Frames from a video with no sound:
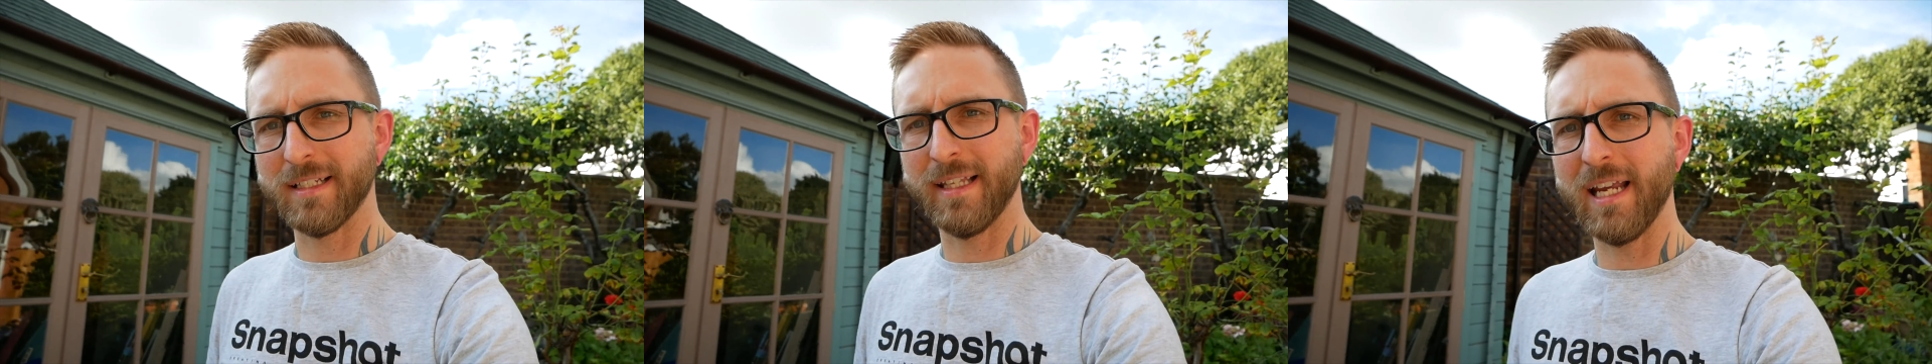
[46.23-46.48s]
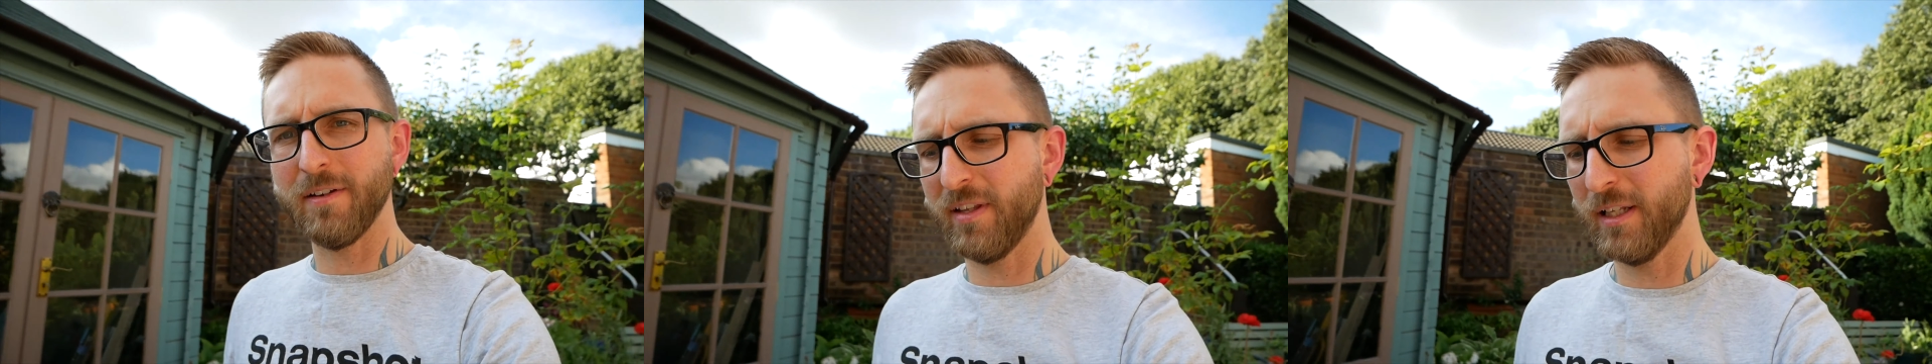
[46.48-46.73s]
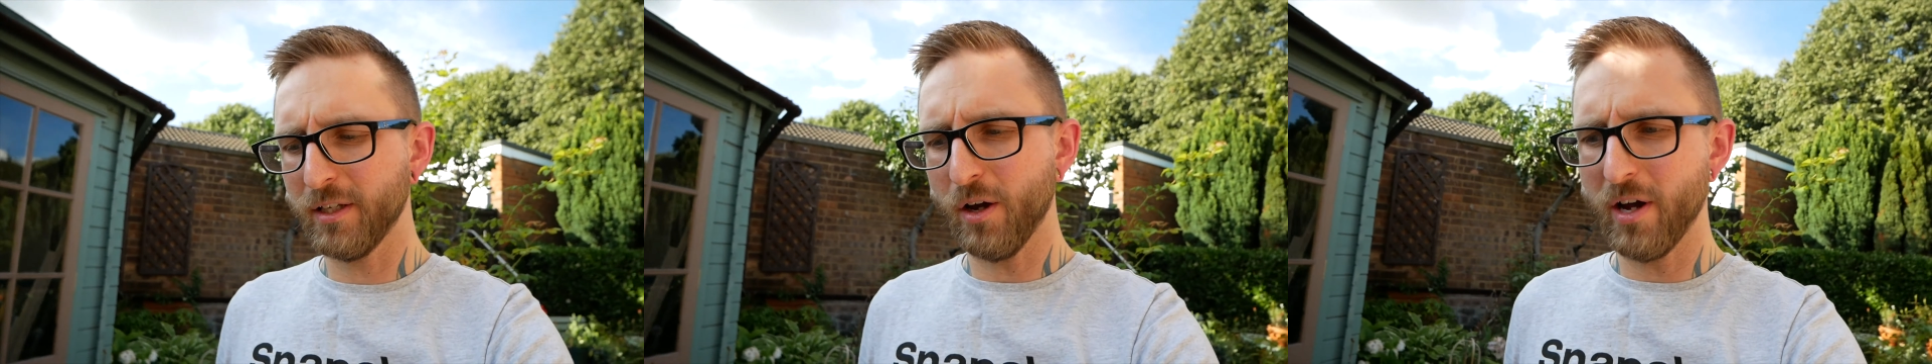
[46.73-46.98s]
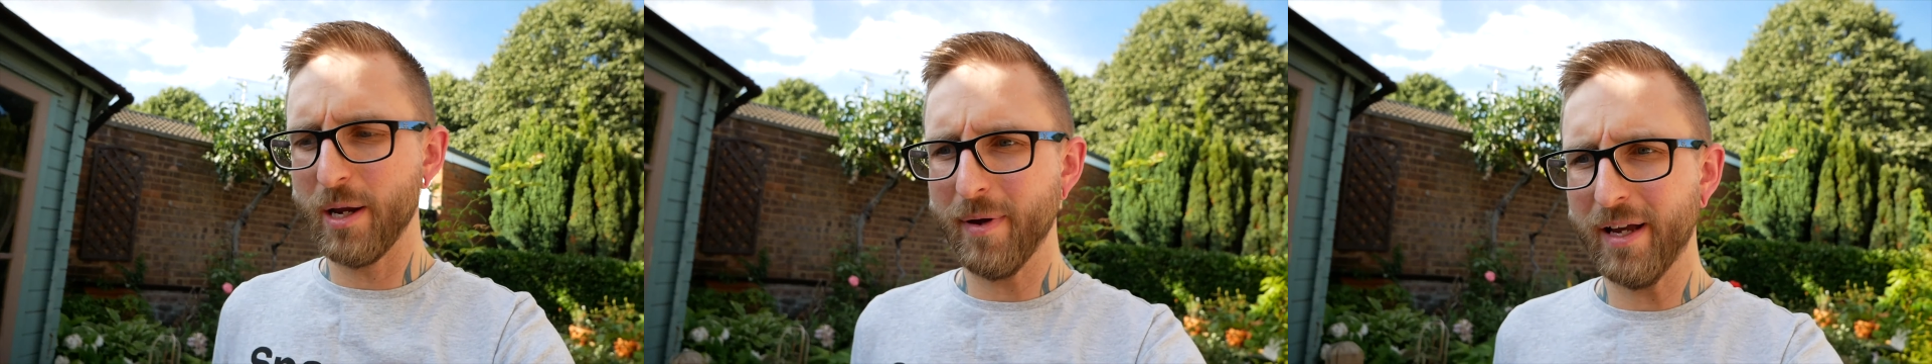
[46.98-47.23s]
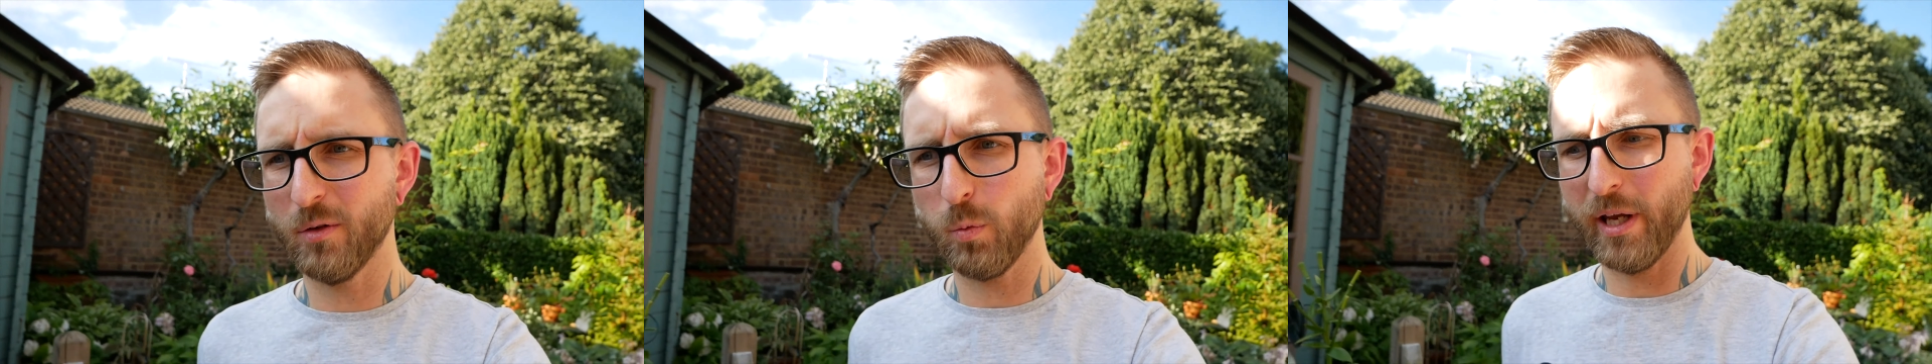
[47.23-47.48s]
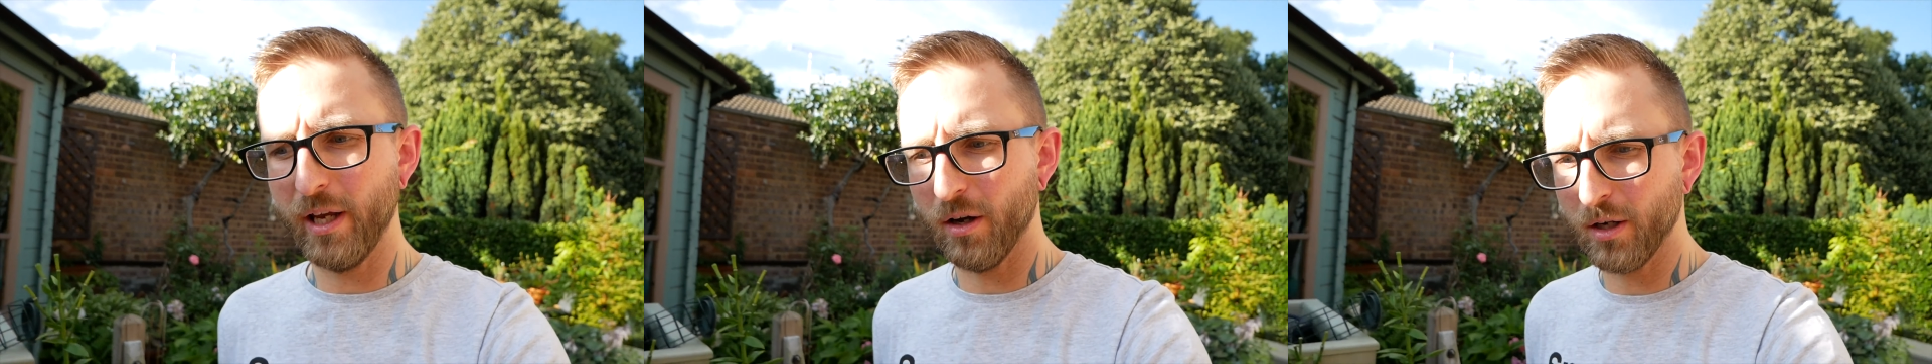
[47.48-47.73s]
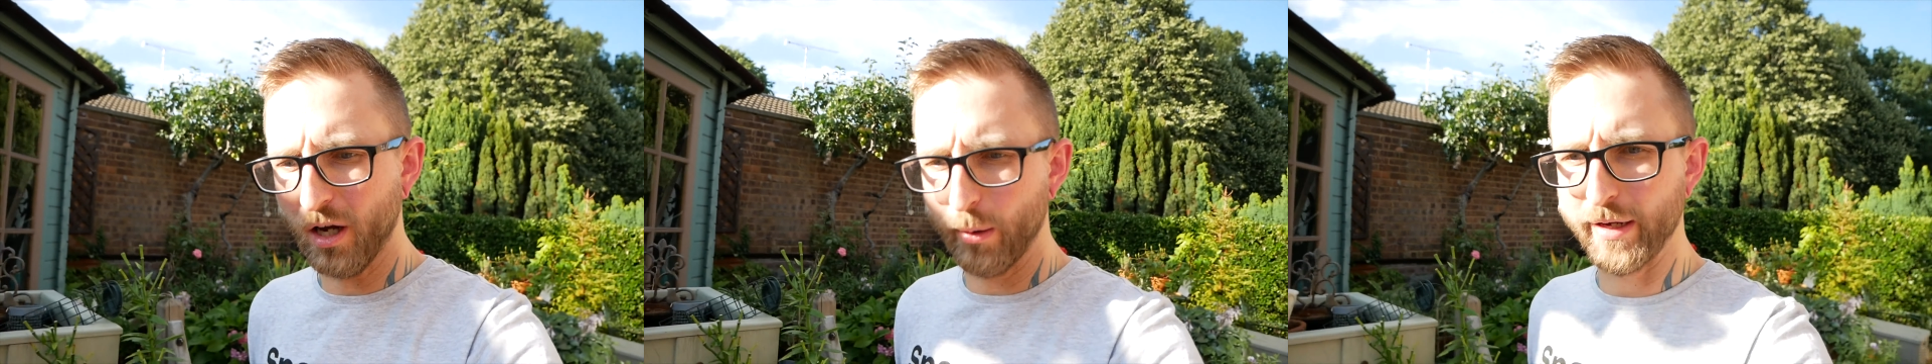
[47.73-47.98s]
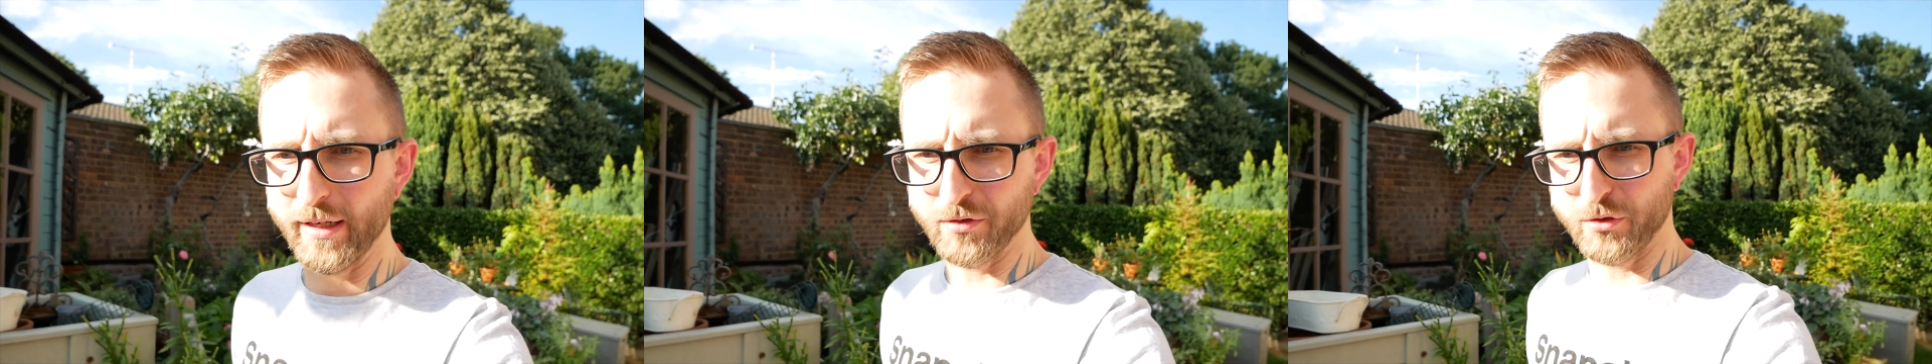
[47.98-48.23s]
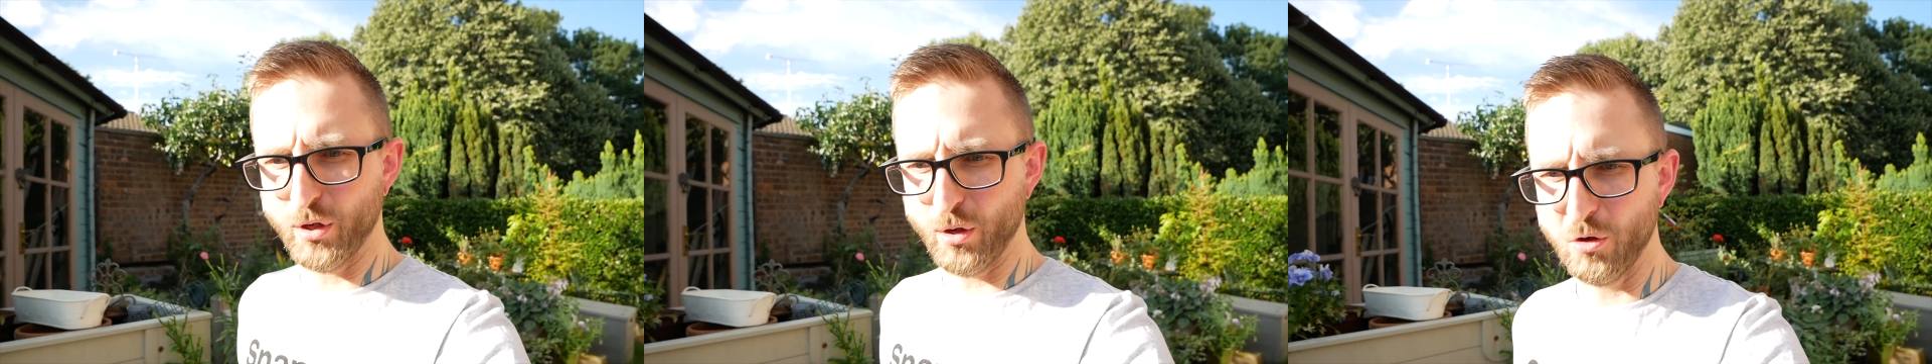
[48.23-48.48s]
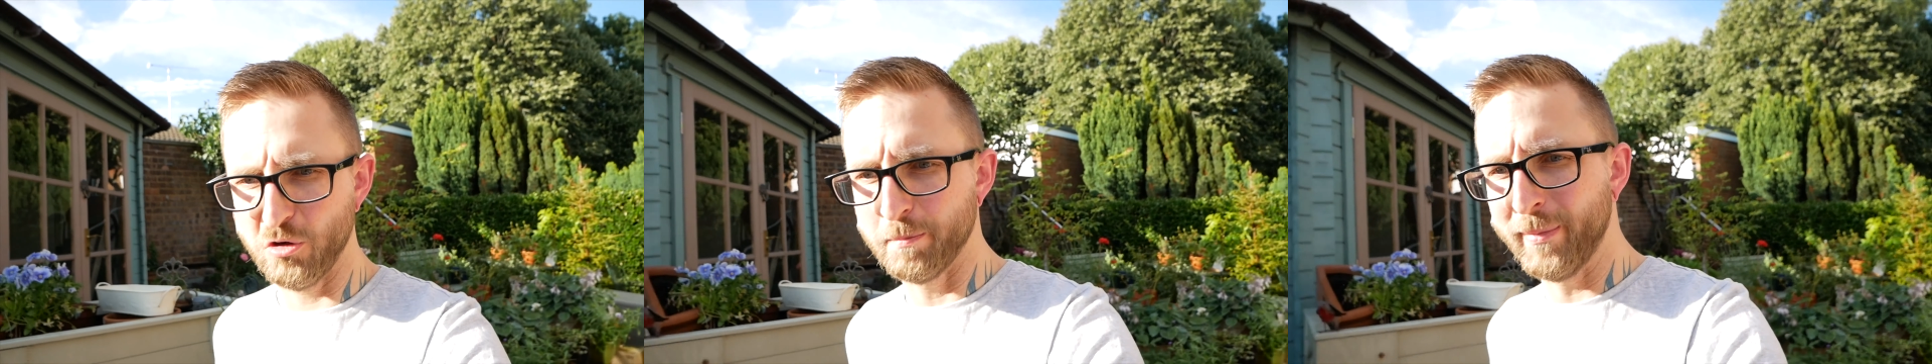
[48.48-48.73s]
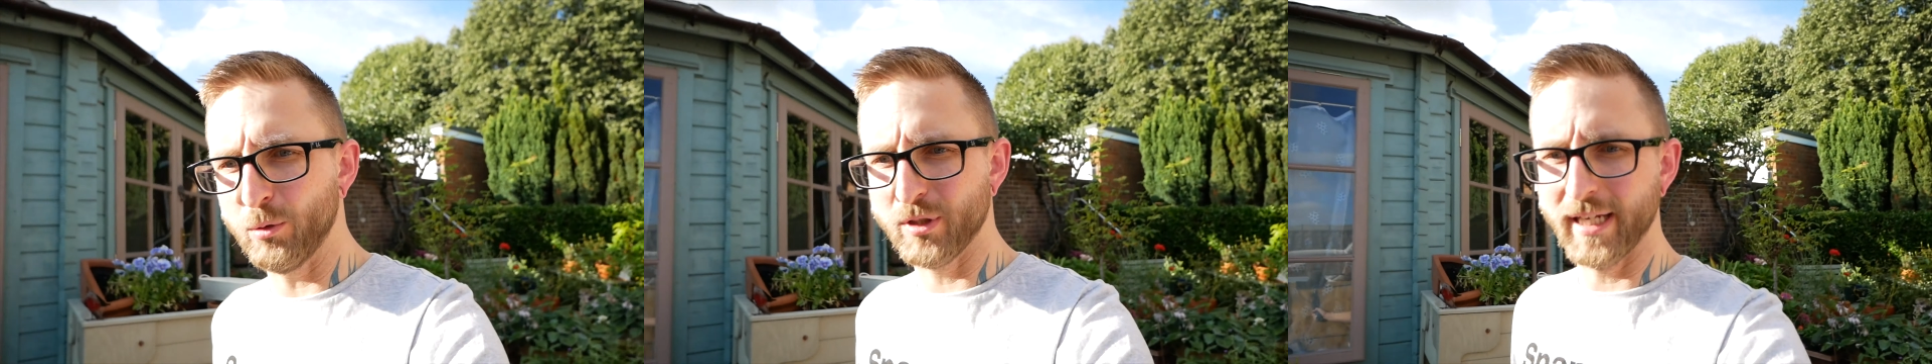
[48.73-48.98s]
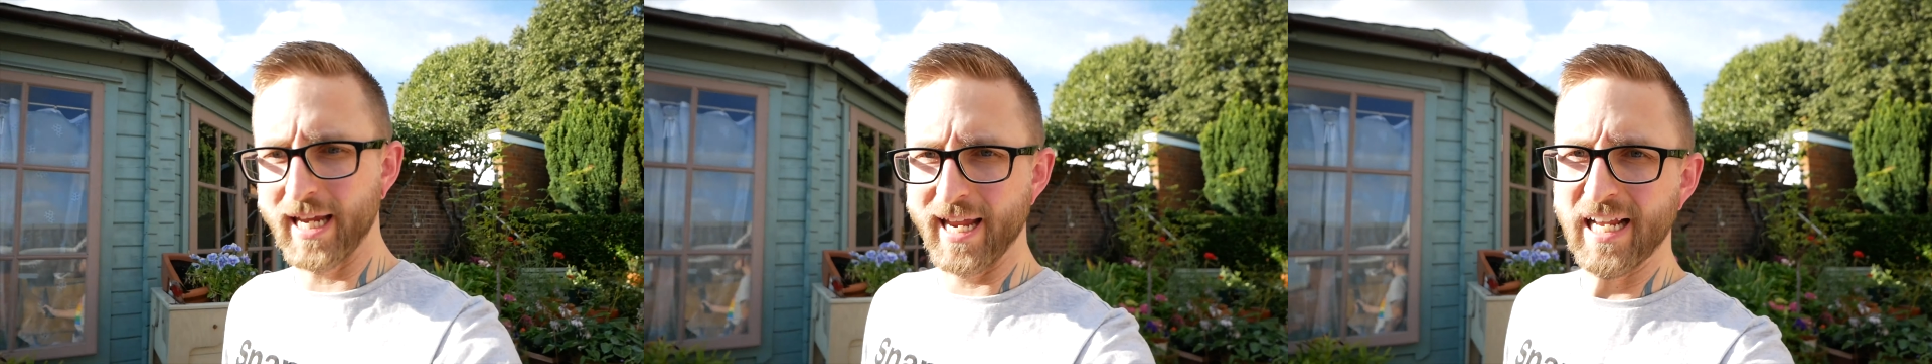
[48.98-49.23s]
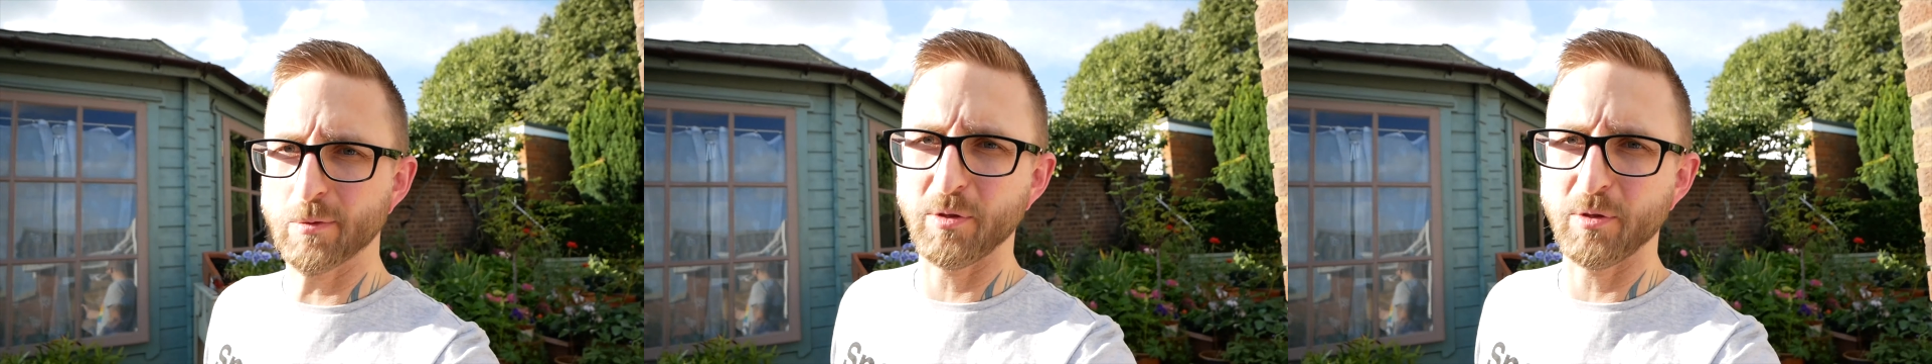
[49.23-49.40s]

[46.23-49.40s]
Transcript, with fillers: it's the evening time and we are going to Milton Keynes,